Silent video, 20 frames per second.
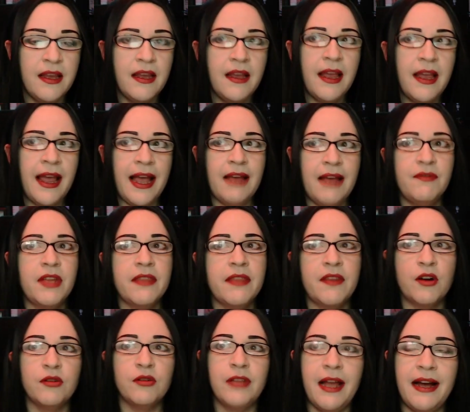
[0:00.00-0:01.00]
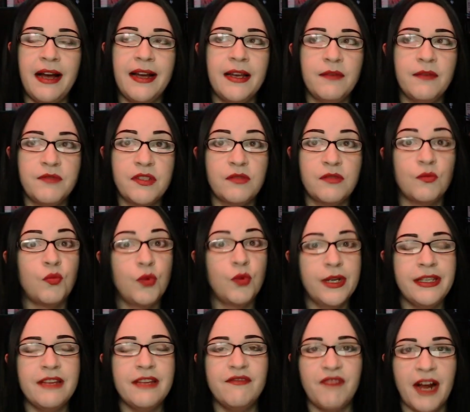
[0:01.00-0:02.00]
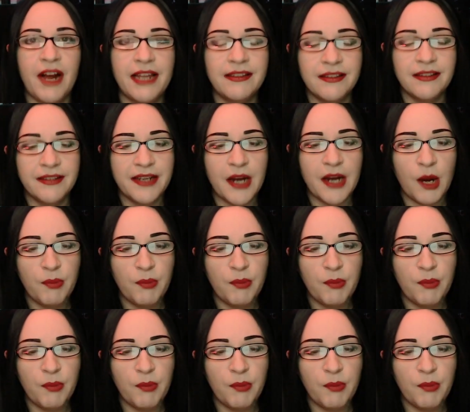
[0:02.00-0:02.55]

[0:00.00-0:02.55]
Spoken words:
having their lives really violently